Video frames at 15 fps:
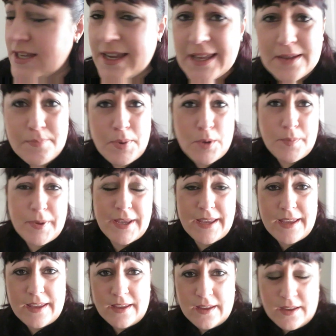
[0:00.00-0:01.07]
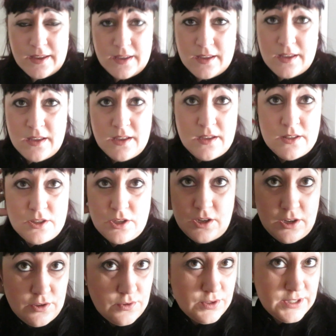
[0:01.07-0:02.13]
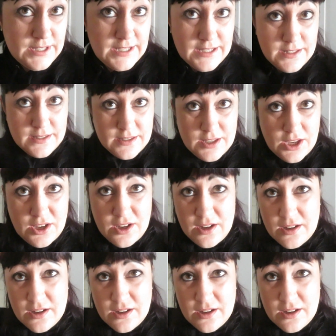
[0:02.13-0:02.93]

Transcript: take Poppy to Lucy's.